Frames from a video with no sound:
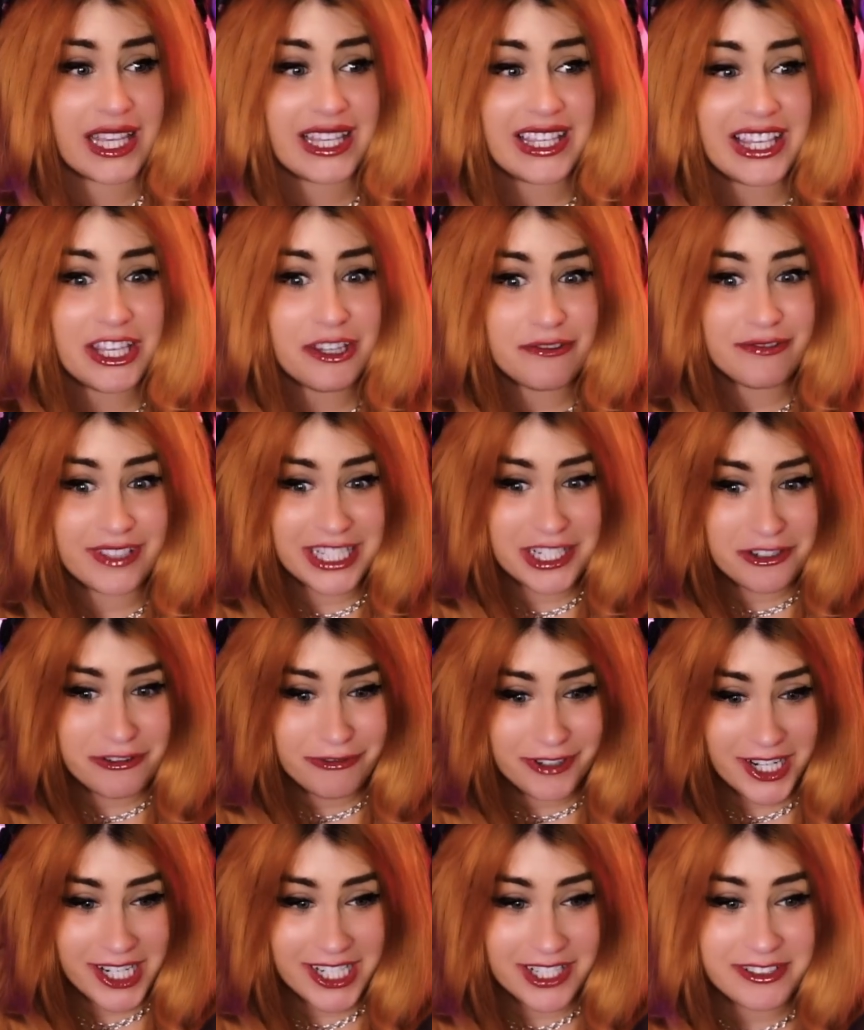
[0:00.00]
Even in
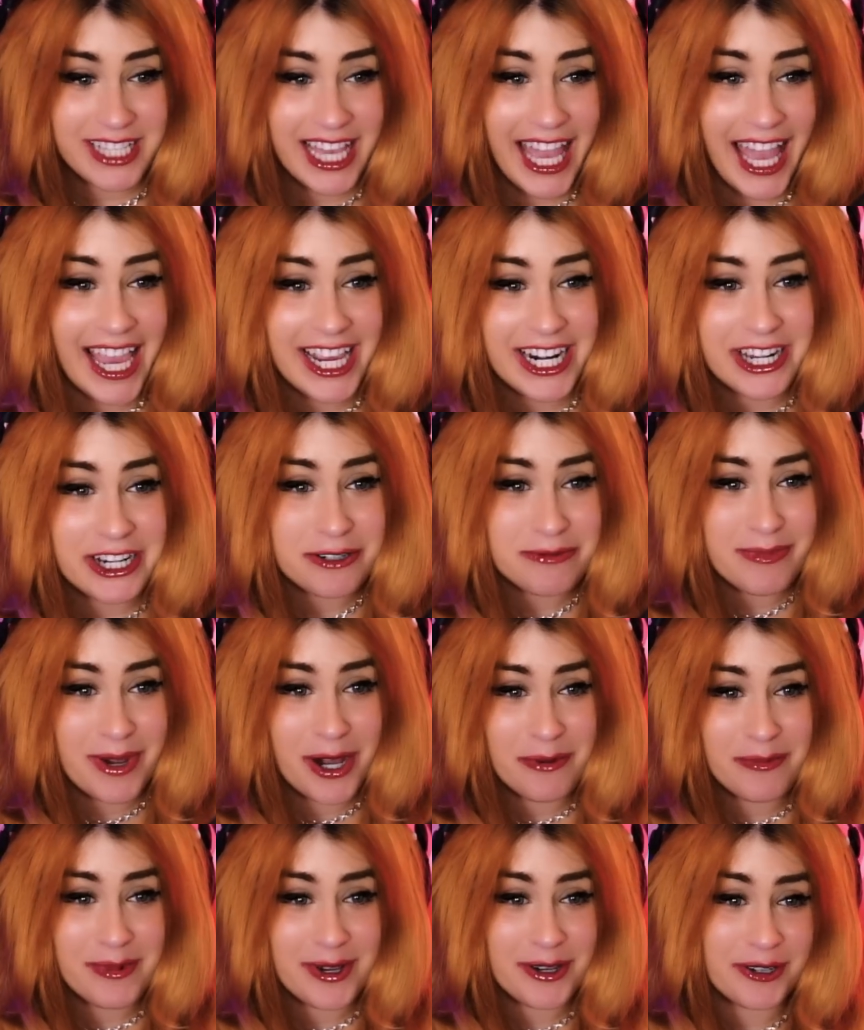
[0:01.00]
front of Kaido,
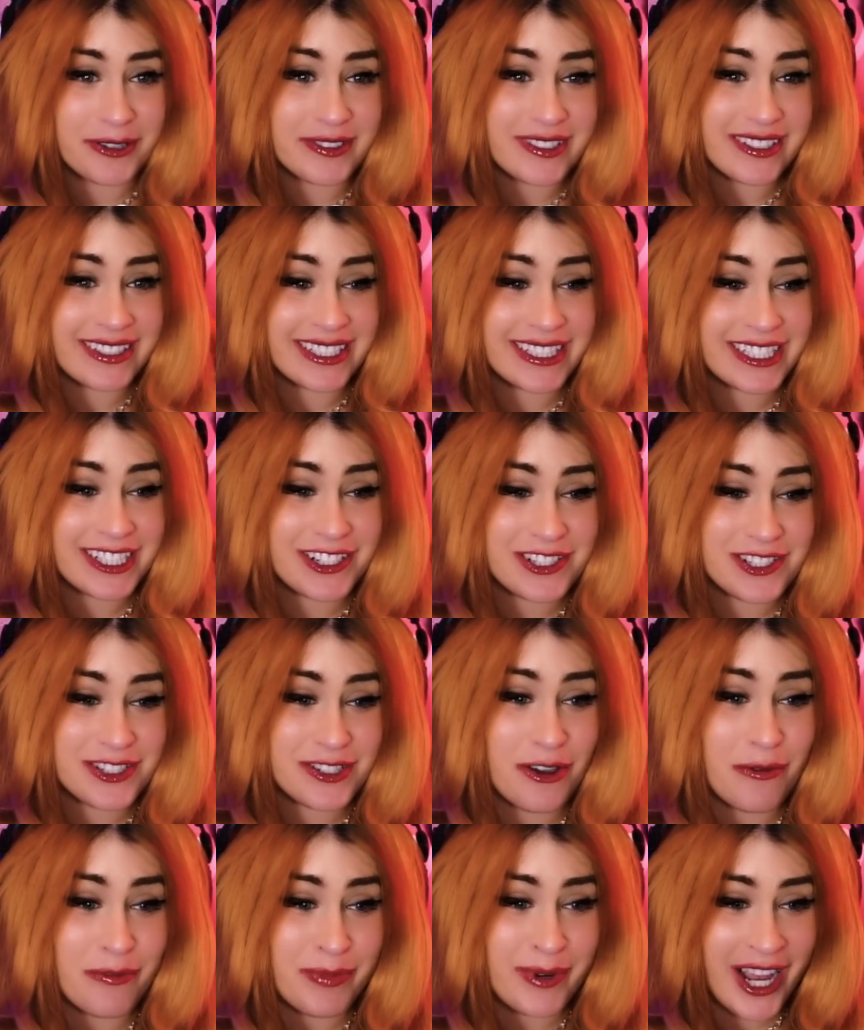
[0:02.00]
Momo, you're
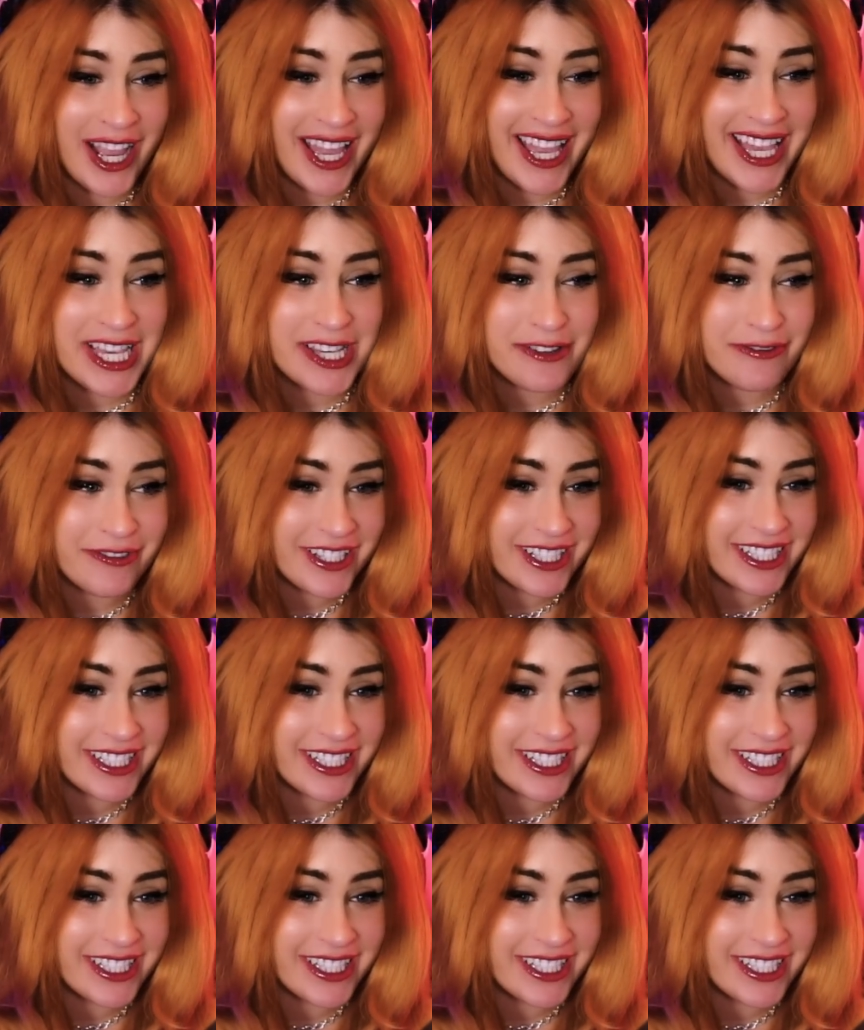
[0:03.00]
so brave.